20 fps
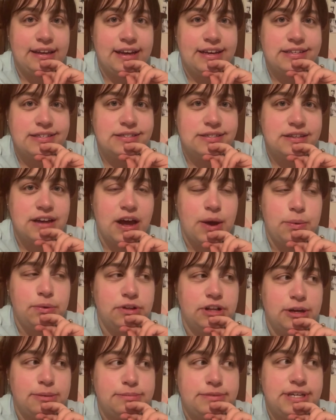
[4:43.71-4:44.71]
guess I
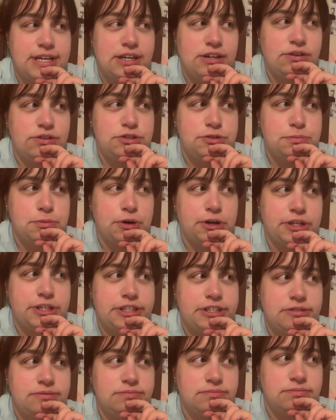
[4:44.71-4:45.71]
will update you
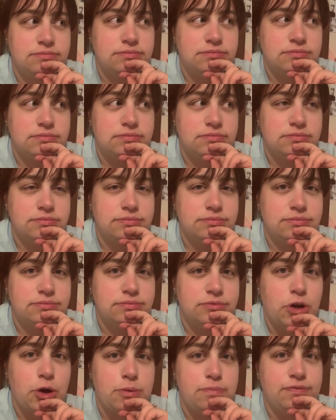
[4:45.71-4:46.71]
tomorrow,
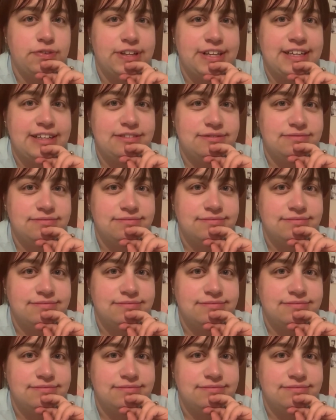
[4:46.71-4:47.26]
hopefully.